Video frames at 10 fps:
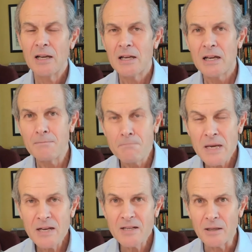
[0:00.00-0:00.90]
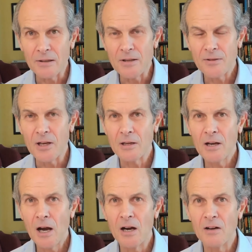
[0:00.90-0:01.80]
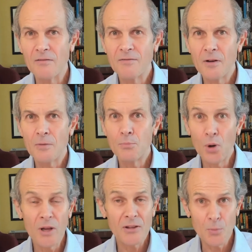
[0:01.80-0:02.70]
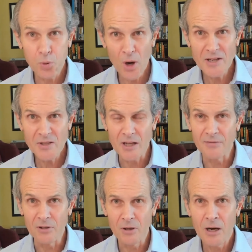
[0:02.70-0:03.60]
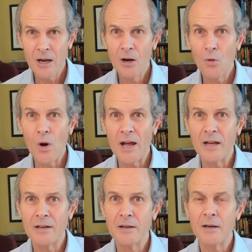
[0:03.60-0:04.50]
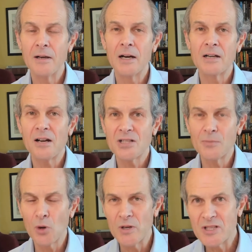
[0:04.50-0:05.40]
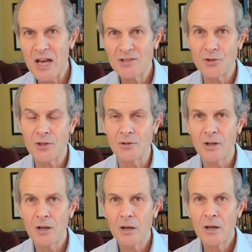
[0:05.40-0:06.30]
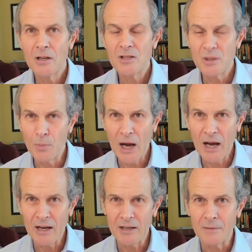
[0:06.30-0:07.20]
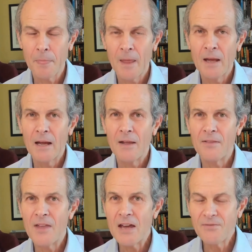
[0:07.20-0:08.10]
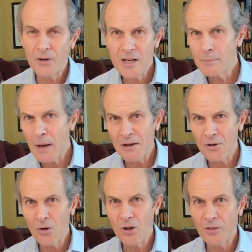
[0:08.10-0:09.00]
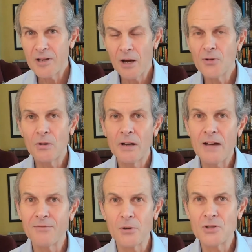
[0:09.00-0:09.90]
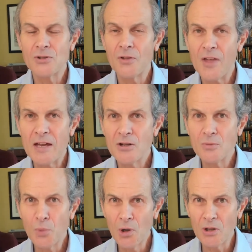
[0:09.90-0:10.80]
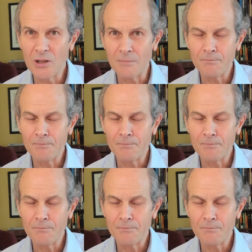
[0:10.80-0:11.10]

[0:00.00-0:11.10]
immediately think of pulling the price lever when a customer is hesitant to buy. They forget about all the other levers that they could pull.